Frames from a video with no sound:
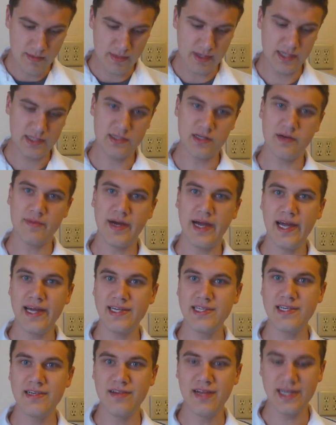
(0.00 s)
But I
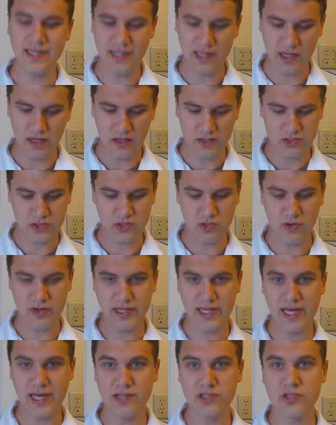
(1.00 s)
actually like the
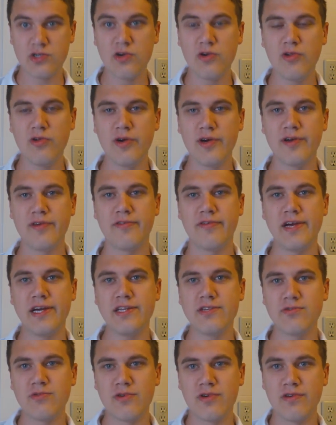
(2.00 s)
story that Scootaloo and her
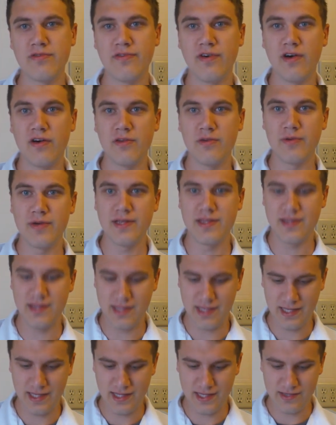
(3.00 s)
friends were involved with
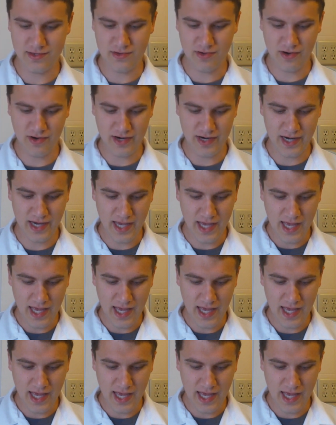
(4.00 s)
in the story.